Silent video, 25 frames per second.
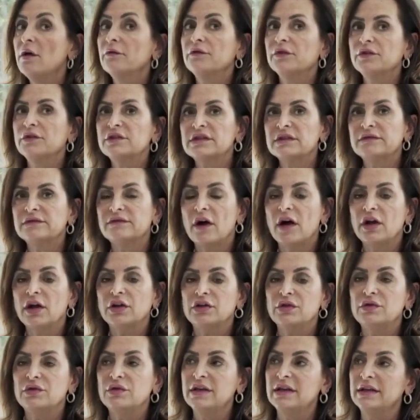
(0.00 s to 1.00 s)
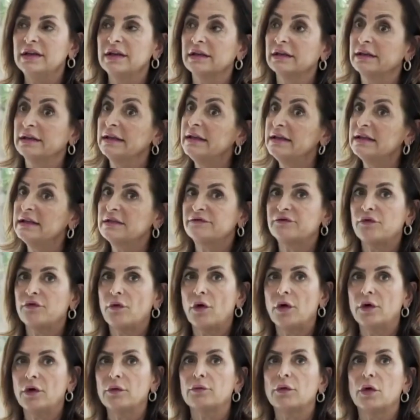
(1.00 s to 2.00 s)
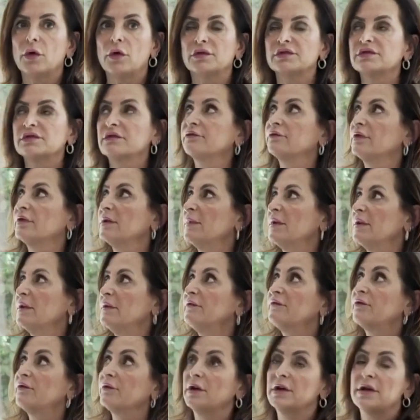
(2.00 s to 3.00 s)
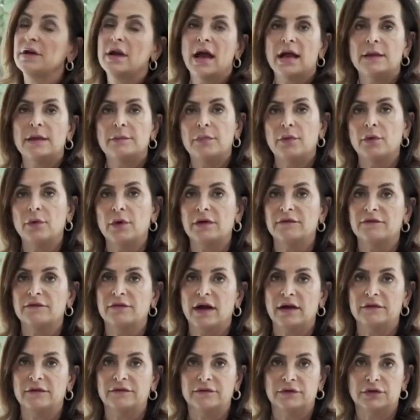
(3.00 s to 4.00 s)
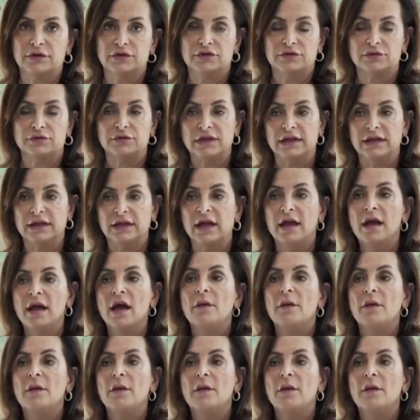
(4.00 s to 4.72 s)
First of all, you need at least 4 rolls of ribbon for a 9.5-foot tree